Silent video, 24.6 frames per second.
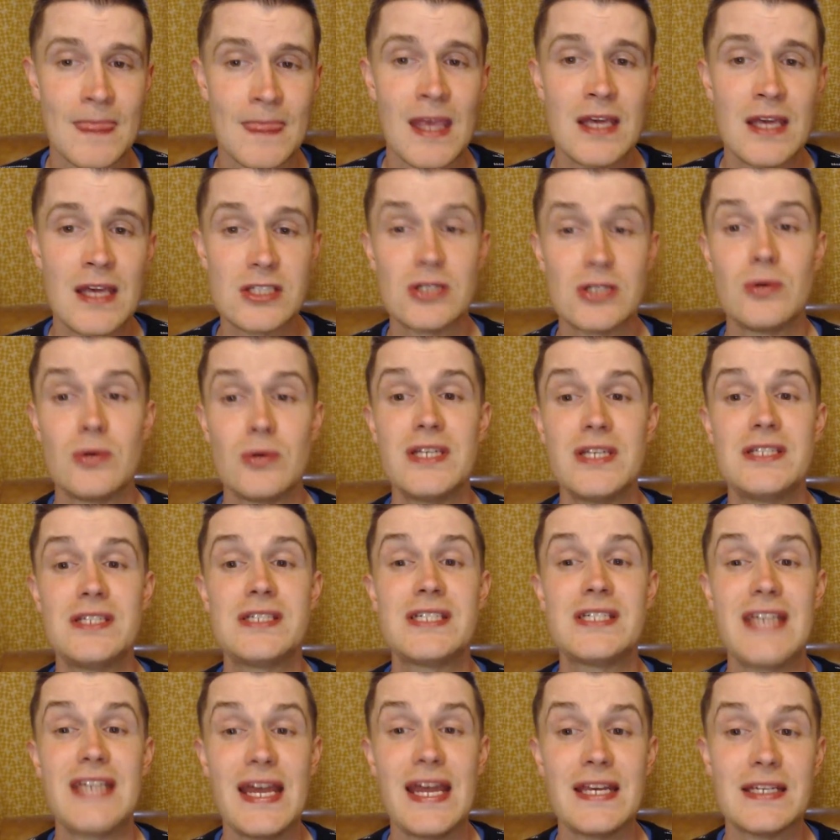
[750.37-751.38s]
So he
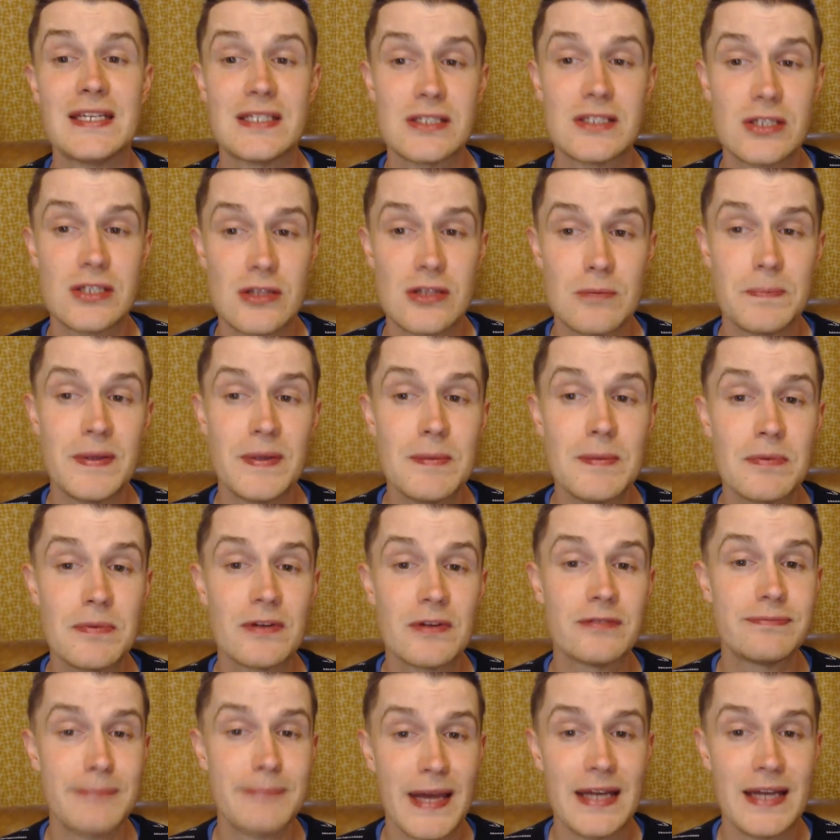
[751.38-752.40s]
sent to the people
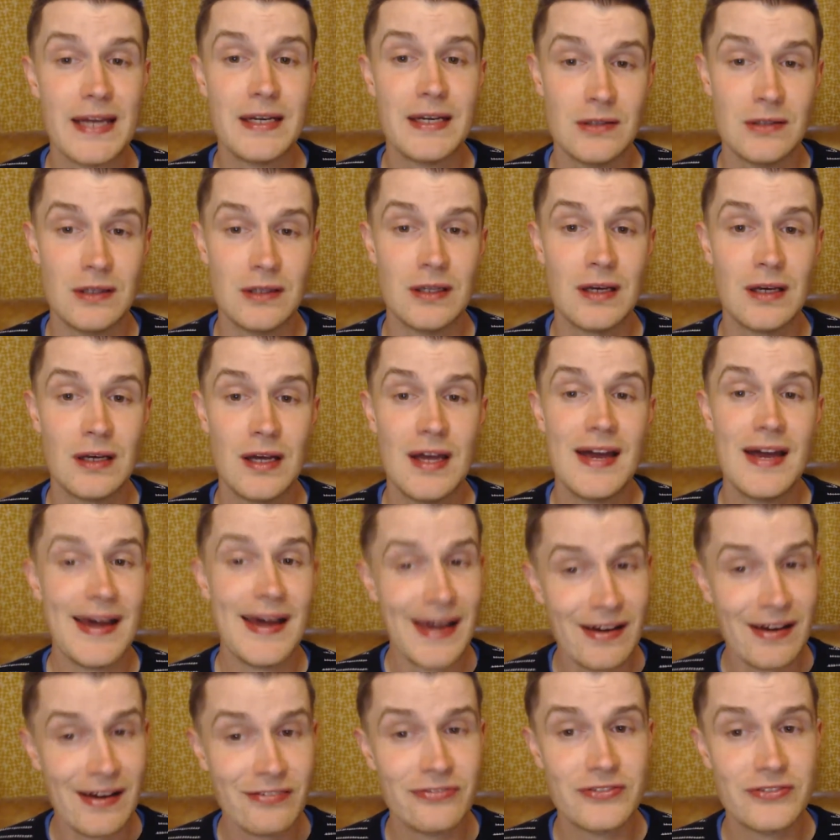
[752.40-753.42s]
of Peniel
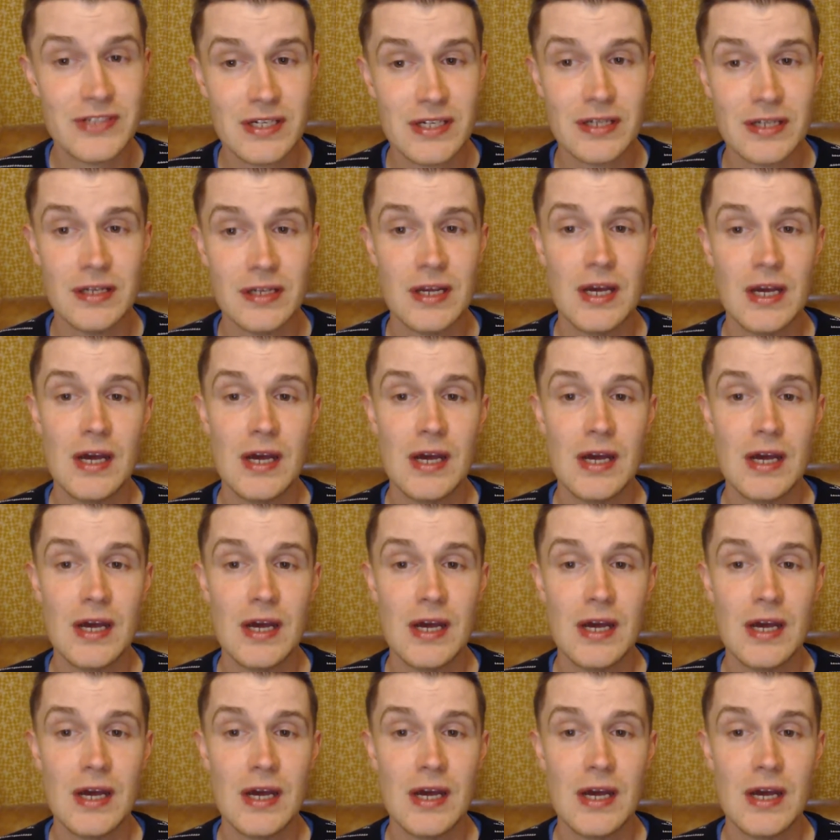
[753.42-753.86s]
to